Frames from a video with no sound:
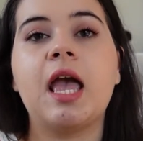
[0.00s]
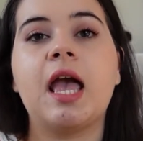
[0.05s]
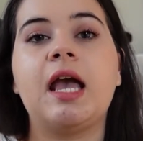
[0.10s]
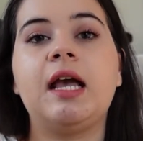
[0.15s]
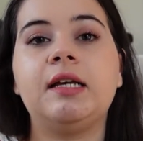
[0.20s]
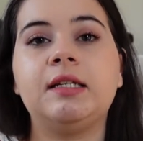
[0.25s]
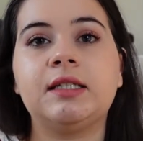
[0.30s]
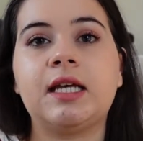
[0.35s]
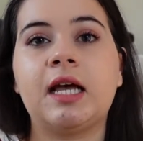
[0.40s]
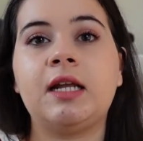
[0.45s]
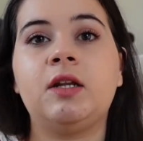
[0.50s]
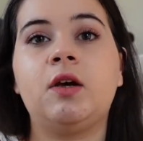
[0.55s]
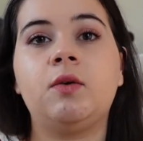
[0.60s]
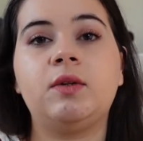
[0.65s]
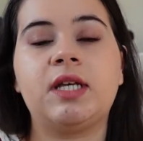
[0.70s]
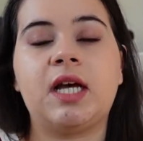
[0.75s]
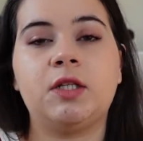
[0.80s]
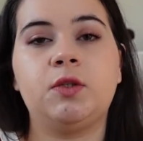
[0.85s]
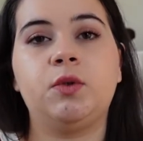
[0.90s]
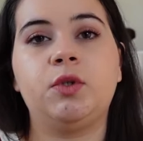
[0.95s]
and I know
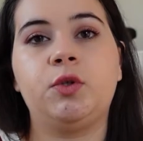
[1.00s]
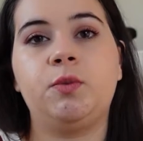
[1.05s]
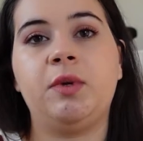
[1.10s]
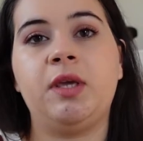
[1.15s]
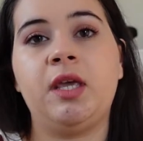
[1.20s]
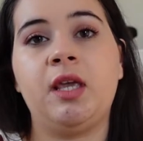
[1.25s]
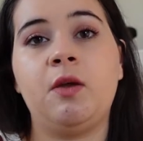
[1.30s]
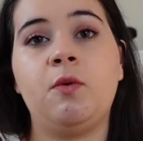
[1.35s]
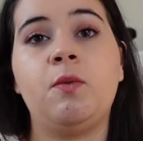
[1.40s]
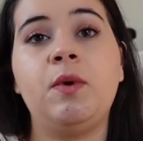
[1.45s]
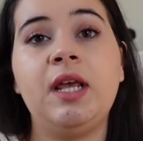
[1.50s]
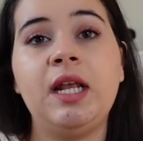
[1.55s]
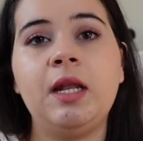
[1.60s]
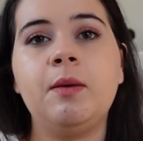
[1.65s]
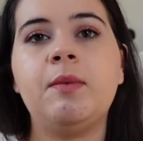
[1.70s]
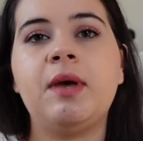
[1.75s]
that would be really